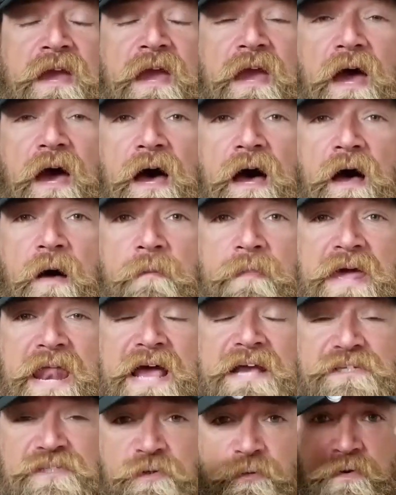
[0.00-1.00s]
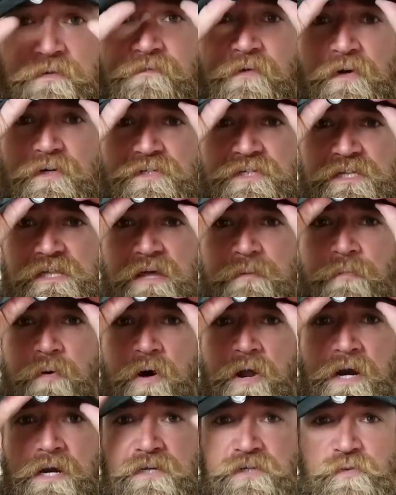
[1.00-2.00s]
It has the reverse clip
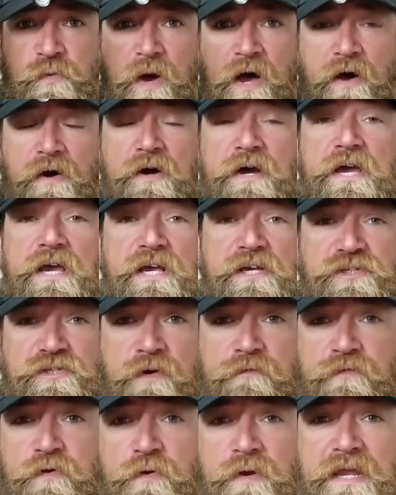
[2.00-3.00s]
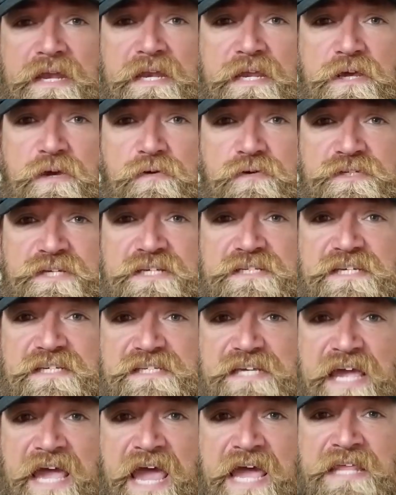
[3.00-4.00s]
on it as well. So if you need to use this as
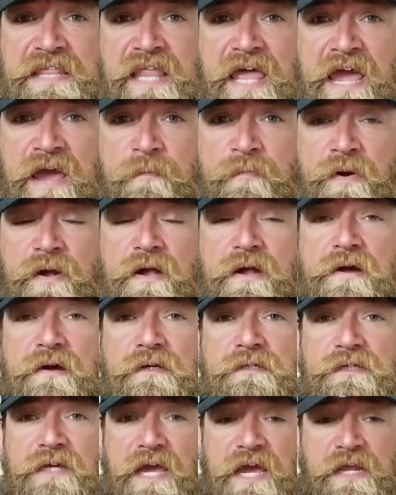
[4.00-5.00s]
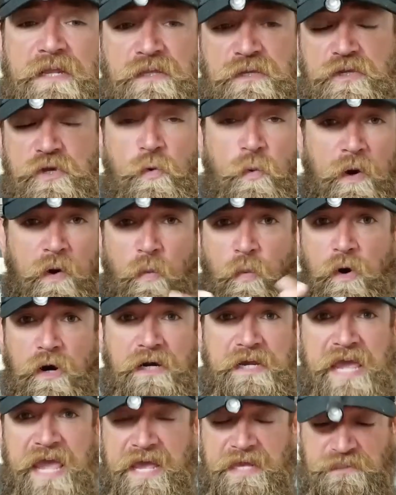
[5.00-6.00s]
a headlamp and you want to
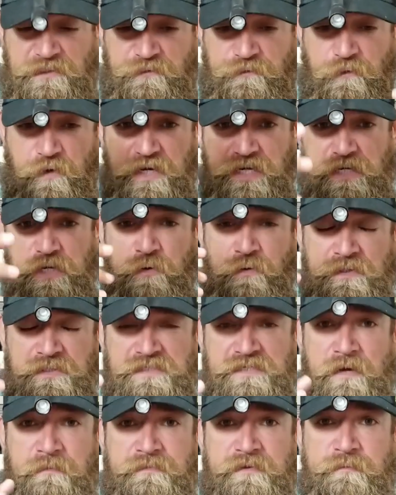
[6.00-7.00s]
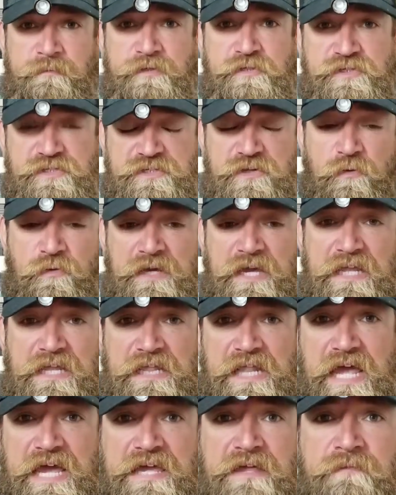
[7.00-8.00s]
work hands-free doing something but still get
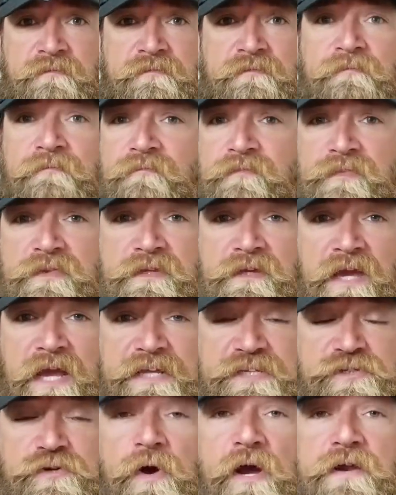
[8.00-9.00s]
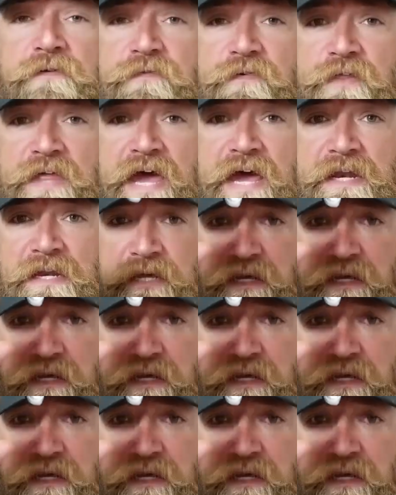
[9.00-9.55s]
light, it's great for that.